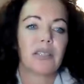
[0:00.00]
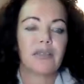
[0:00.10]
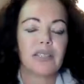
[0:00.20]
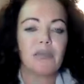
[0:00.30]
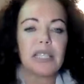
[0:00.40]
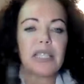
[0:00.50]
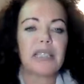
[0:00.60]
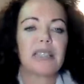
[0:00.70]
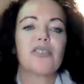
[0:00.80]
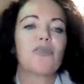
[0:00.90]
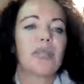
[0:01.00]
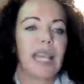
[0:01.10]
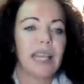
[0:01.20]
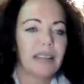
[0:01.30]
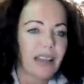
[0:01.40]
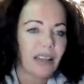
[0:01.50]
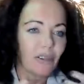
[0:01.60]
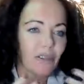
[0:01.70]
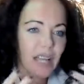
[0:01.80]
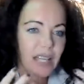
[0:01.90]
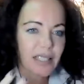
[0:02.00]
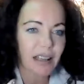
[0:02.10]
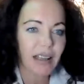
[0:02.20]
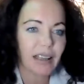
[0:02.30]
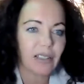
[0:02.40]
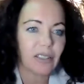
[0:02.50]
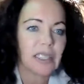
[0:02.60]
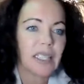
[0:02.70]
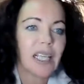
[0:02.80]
So if somebody is talking and they're on that tile,